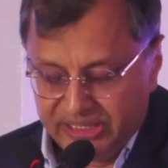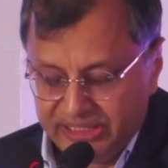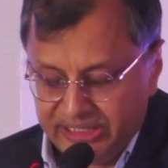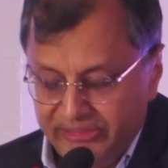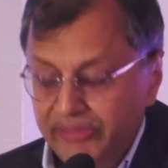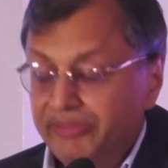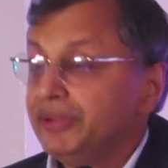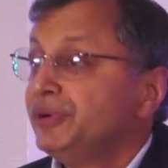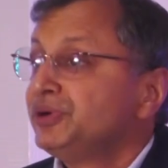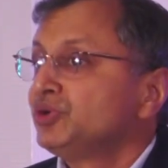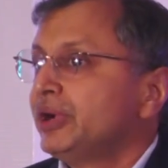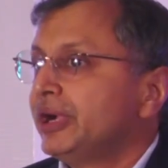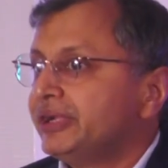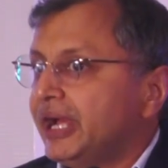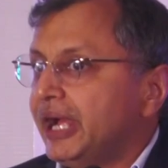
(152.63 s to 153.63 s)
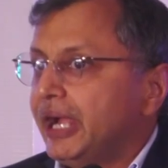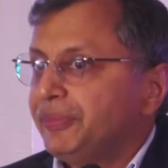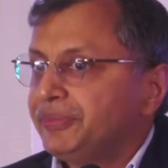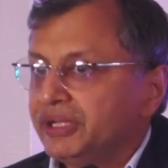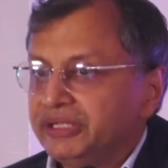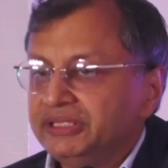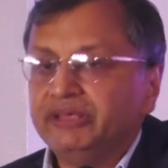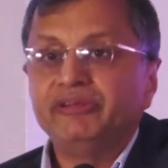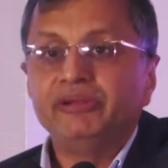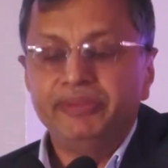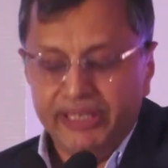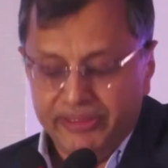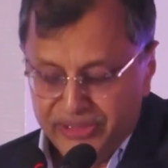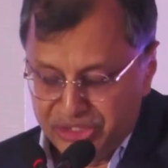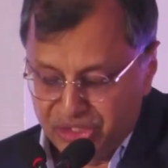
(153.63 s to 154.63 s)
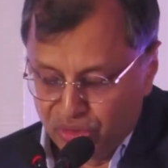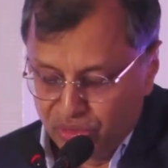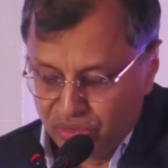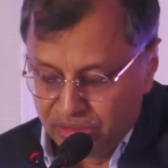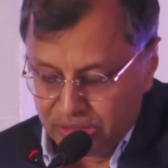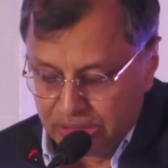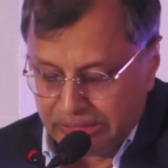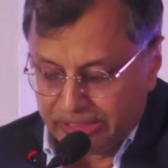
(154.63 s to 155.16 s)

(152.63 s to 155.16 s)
they will be able to adapt, they will be able to